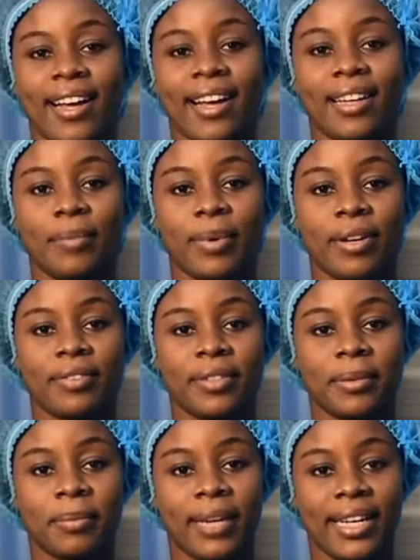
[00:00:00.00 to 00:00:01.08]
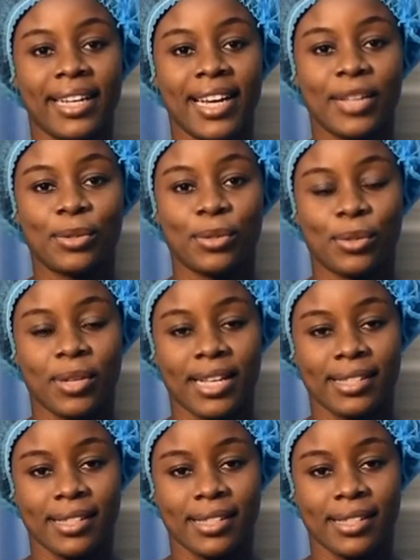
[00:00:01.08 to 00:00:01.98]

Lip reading: I perform my L2